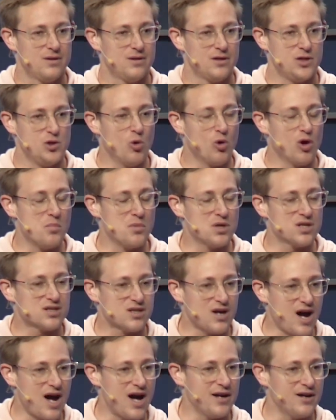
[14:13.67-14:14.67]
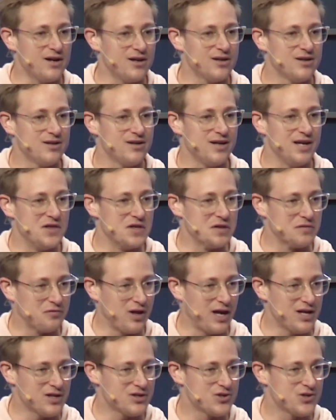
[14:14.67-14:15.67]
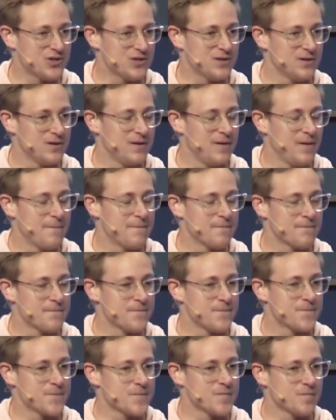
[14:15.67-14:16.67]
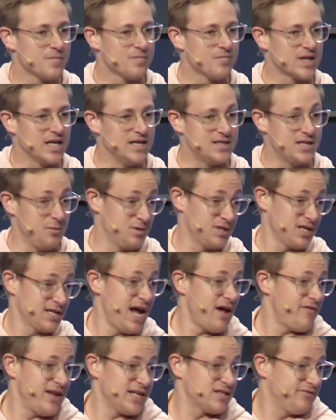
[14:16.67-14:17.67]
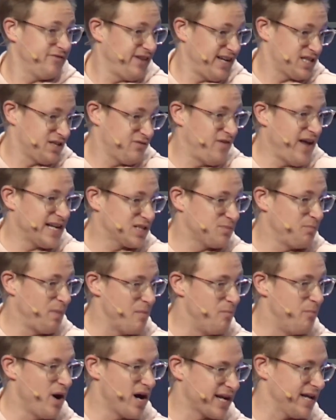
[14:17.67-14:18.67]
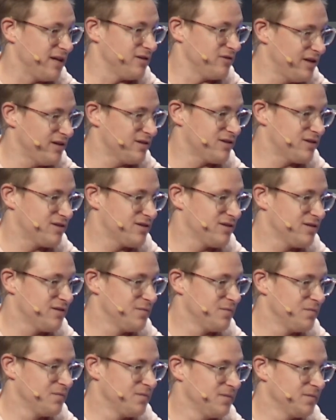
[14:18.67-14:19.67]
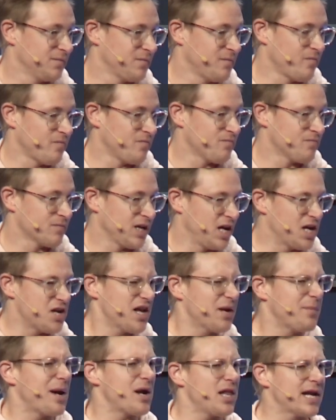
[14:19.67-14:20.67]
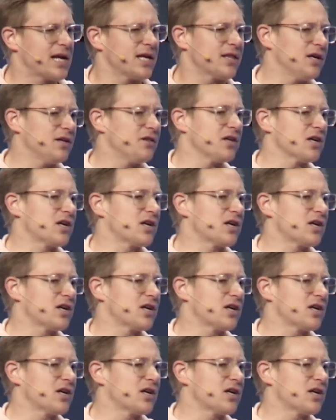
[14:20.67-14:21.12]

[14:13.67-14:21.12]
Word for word: your Messiah in the flesh. And seems like, yeah, that's, that's, that's my bucket list. Like you think about it like the, the